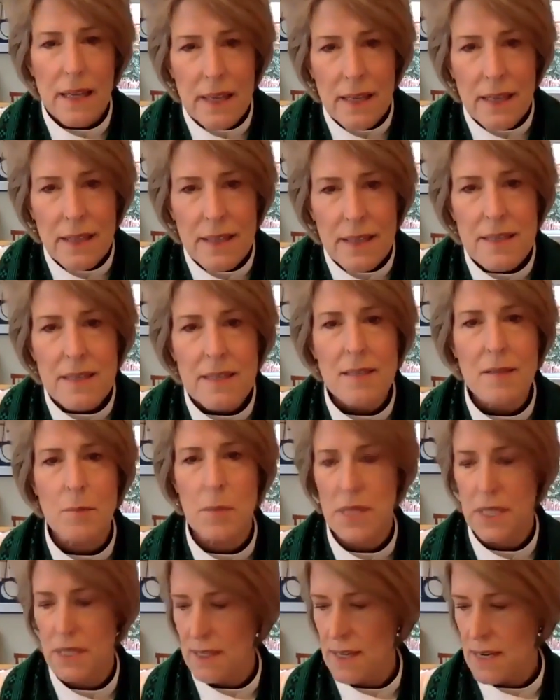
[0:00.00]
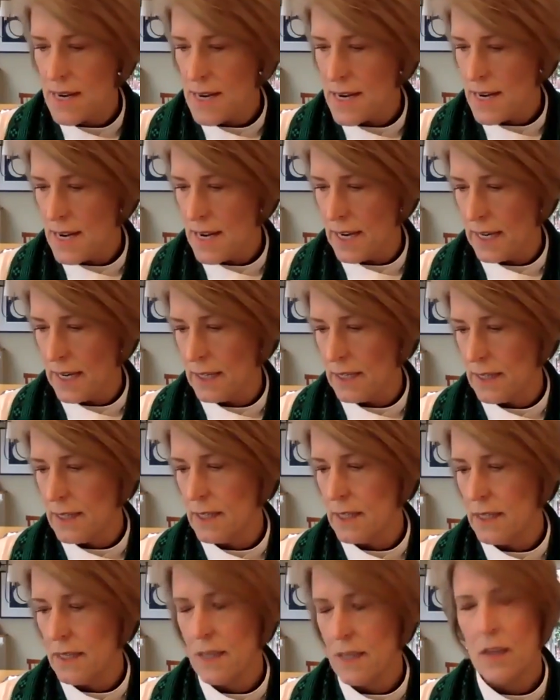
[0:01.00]
intimate kind
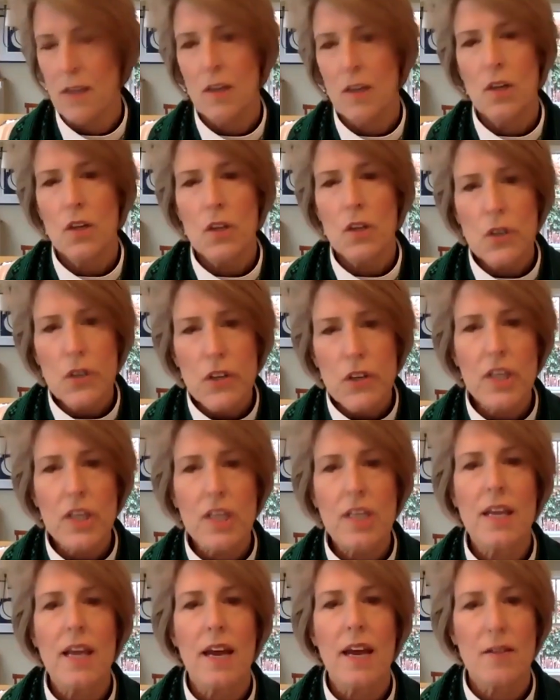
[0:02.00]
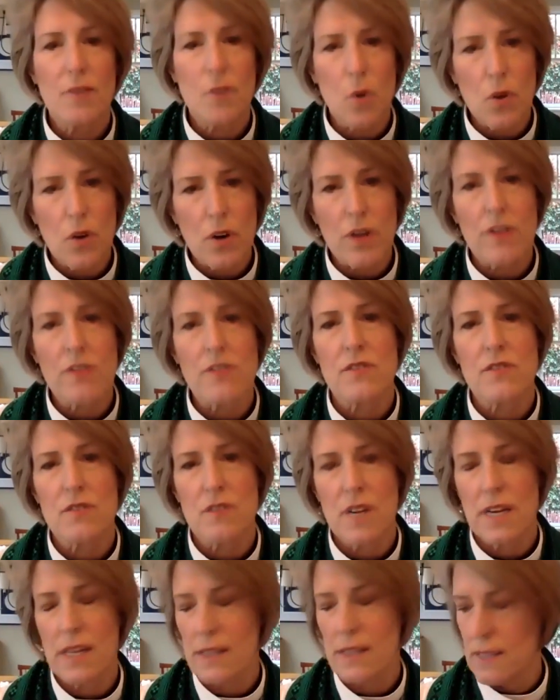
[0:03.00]
could have
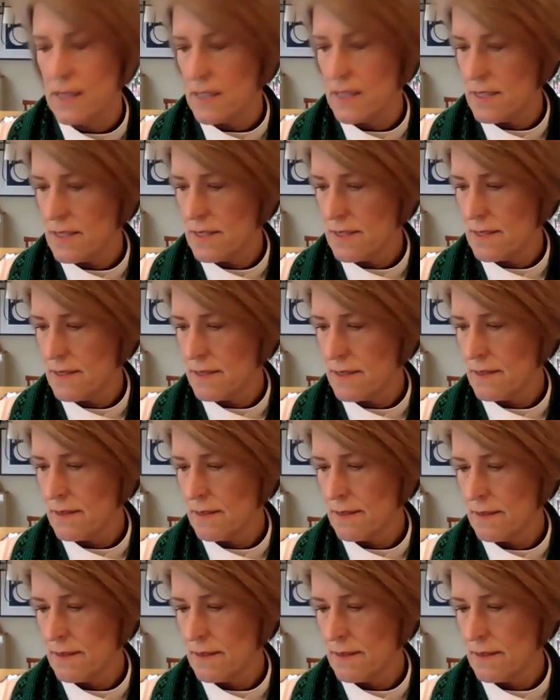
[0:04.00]
orchestrated this.